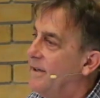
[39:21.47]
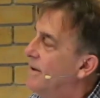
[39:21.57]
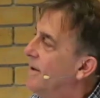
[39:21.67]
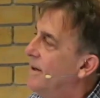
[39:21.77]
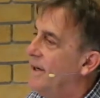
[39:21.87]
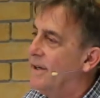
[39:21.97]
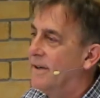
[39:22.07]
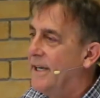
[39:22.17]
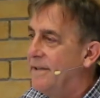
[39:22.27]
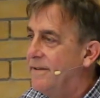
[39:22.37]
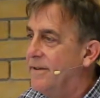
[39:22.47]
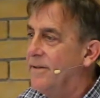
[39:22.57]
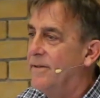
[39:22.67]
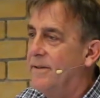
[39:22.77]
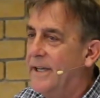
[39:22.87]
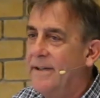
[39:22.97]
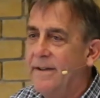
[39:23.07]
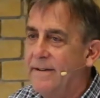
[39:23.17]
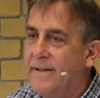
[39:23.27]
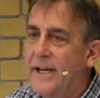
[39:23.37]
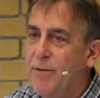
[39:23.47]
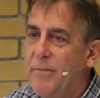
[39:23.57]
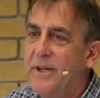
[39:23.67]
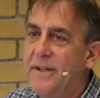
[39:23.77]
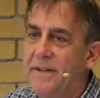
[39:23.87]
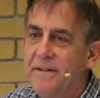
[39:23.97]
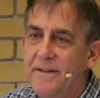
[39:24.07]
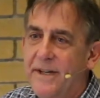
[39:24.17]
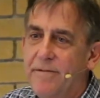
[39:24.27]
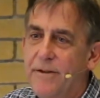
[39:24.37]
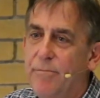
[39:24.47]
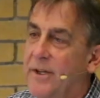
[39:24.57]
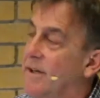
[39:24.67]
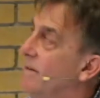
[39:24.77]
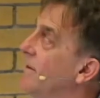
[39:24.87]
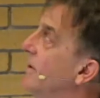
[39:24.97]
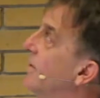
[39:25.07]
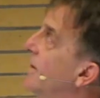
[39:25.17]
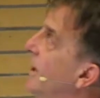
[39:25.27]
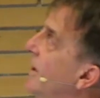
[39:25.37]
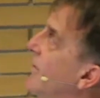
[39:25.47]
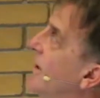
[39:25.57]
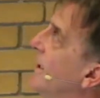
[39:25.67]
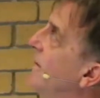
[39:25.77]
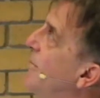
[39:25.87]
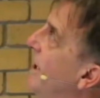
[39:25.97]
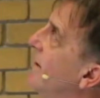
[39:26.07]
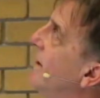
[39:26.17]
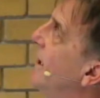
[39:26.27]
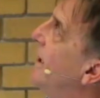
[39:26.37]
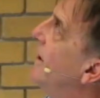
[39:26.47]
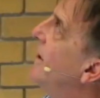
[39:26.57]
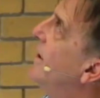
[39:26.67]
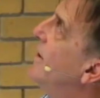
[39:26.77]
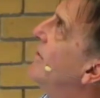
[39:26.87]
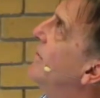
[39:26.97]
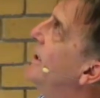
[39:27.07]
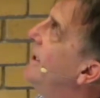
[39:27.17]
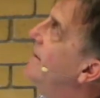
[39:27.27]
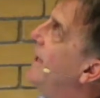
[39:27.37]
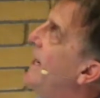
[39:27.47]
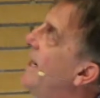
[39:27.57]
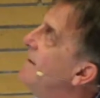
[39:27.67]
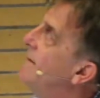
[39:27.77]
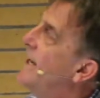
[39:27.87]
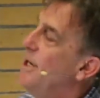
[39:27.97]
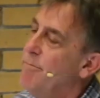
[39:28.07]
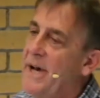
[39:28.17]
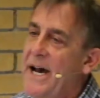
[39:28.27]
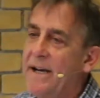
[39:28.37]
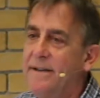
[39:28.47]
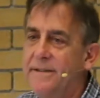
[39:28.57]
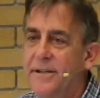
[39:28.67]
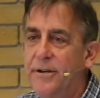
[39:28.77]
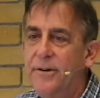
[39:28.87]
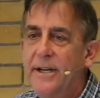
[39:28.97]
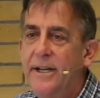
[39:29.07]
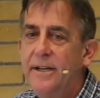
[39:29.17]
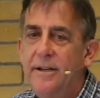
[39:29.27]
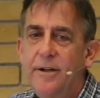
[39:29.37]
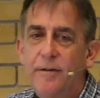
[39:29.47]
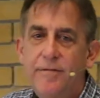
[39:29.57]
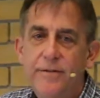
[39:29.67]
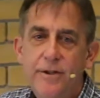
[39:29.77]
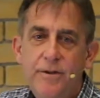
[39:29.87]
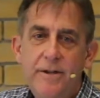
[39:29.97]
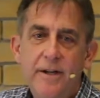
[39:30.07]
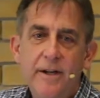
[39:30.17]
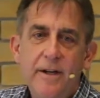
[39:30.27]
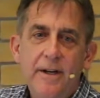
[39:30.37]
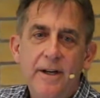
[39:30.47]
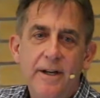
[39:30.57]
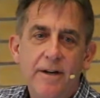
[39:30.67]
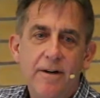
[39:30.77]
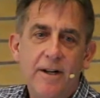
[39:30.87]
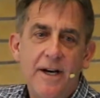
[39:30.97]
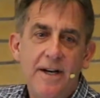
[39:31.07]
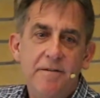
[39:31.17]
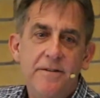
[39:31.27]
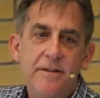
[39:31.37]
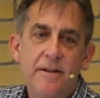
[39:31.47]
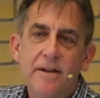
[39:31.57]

And I'll get to this 9 billion stuff in a minute too, right? And it relates back to that. We need to add time back as an ingredient in our food and in our lives.